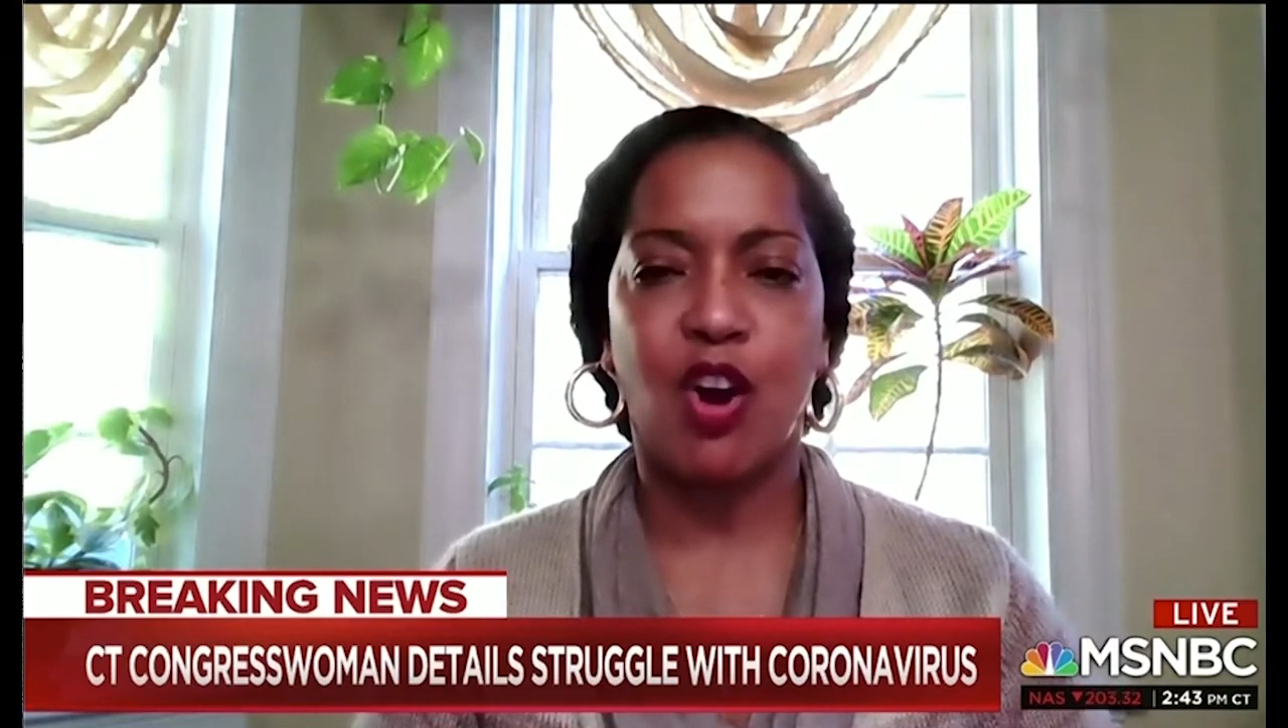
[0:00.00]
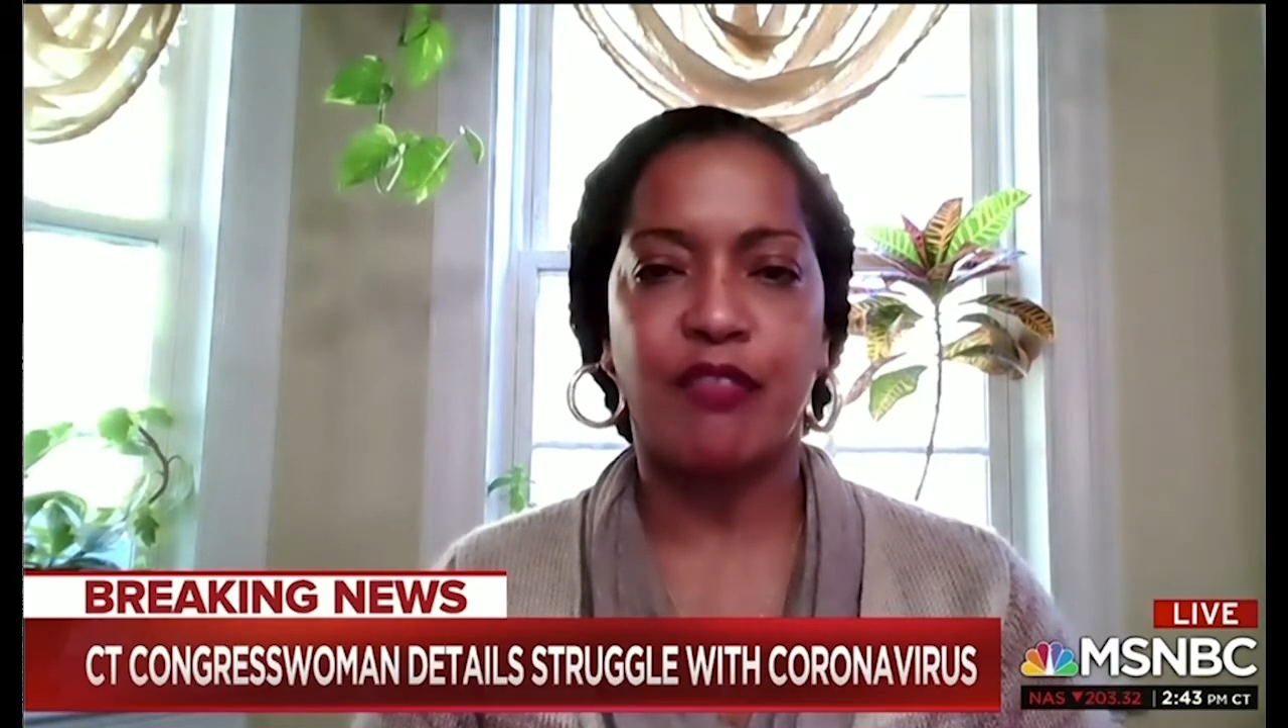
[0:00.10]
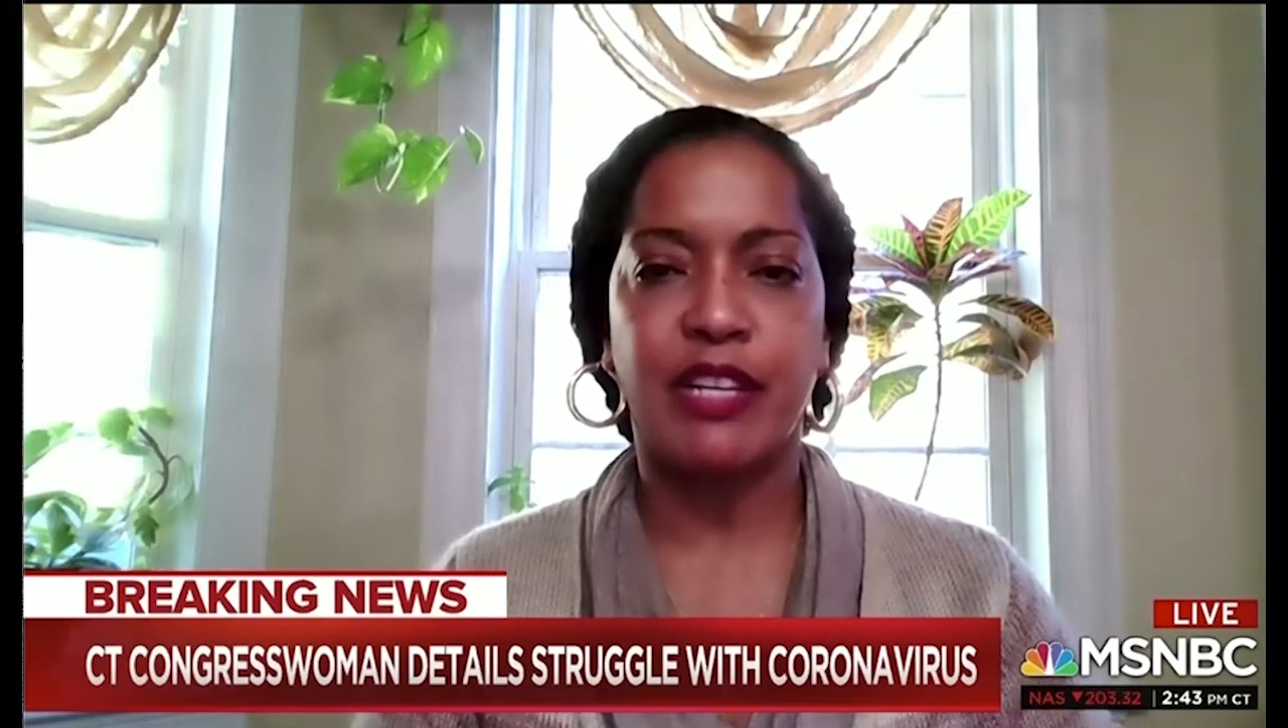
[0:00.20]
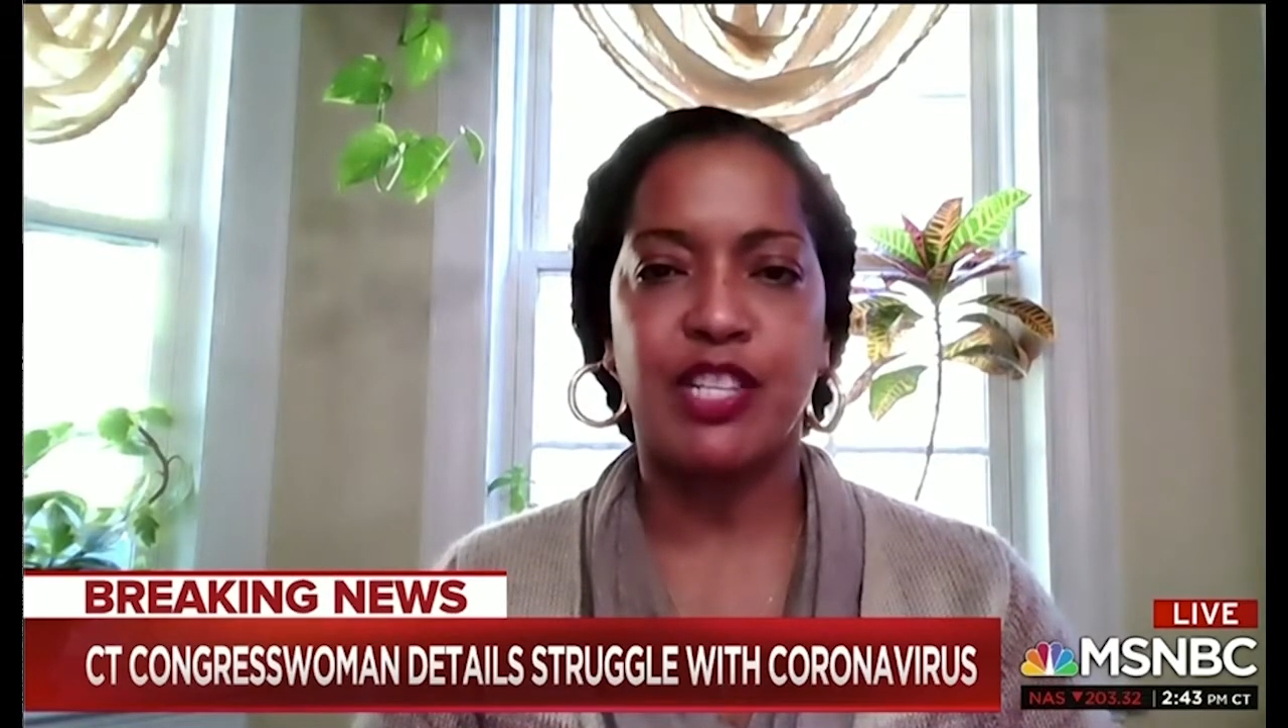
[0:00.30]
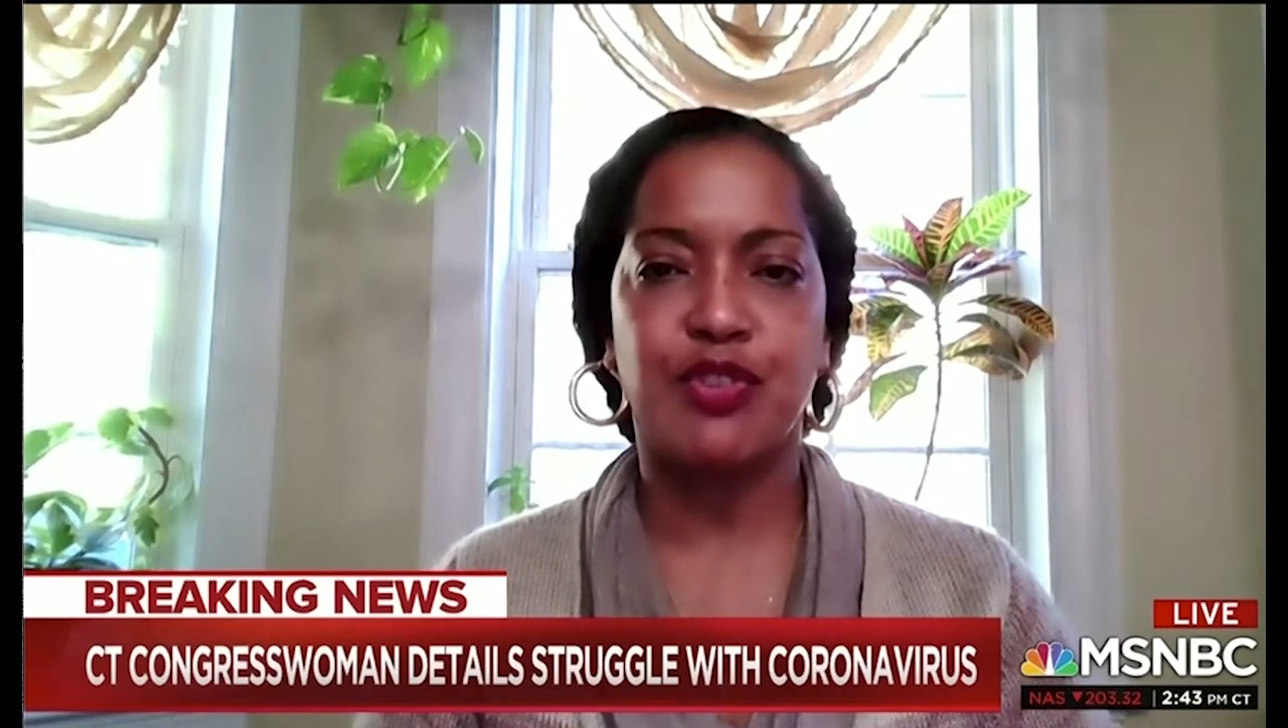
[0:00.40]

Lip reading: already